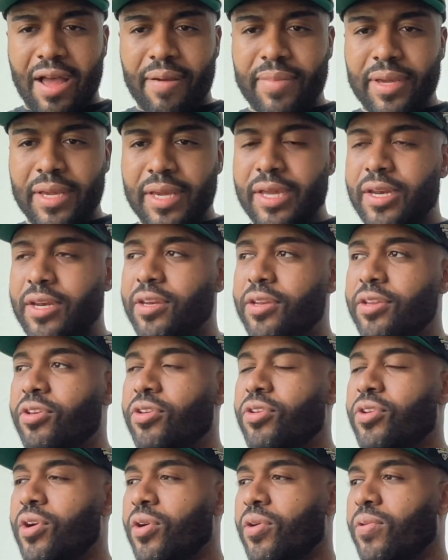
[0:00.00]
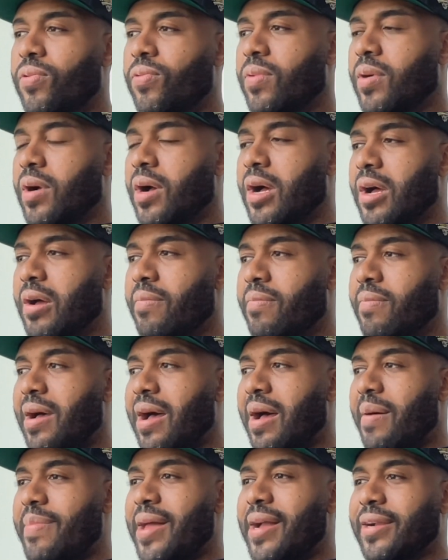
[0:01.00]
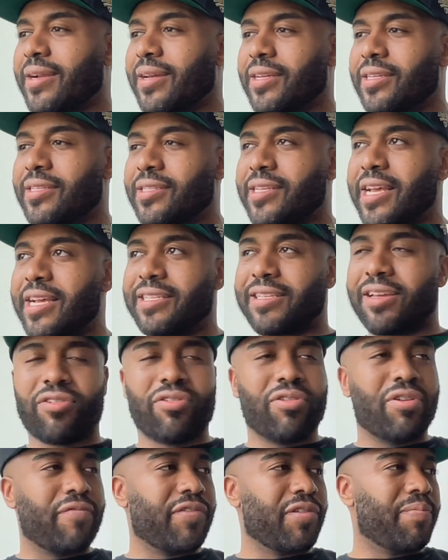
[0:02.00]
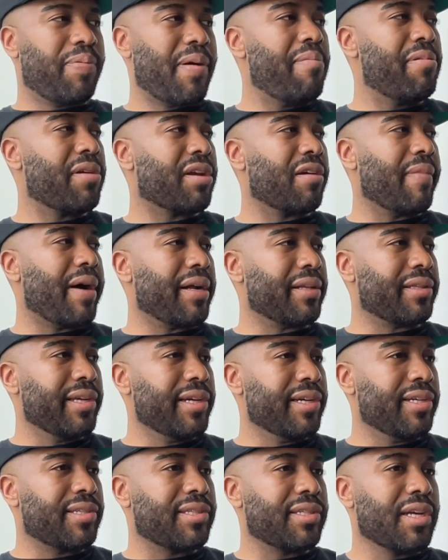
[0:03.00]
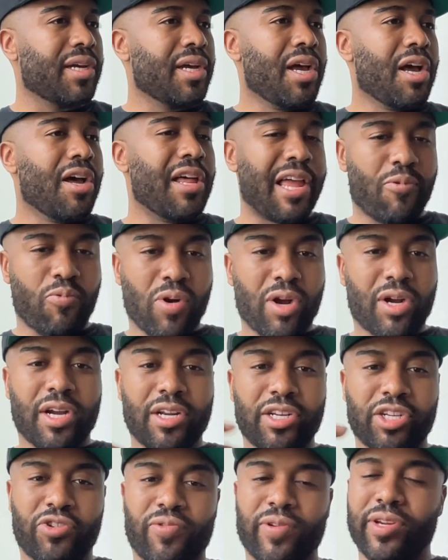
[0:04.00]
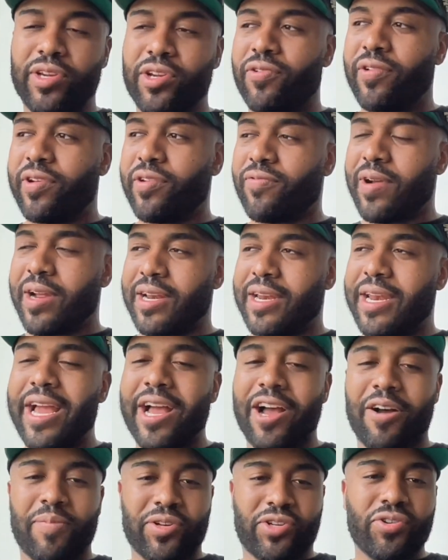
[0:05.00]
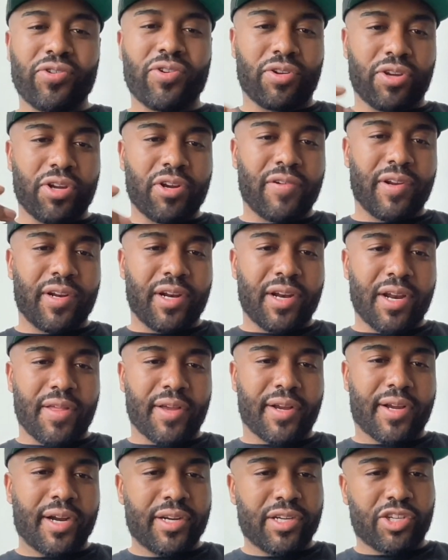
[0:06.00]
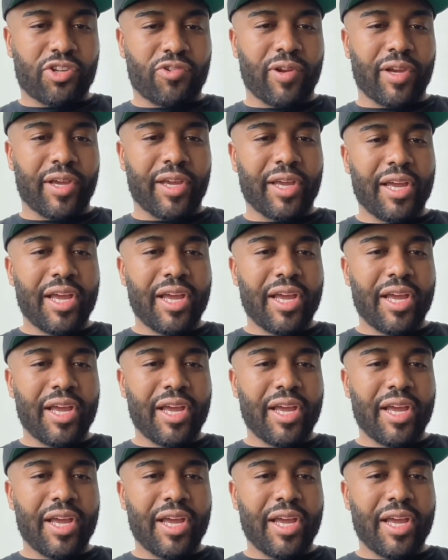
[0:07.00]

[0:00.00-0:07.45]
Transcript: mean, I'm not going to say, because I don't know if you're public about this, like what country you're in right now, but you're in another country,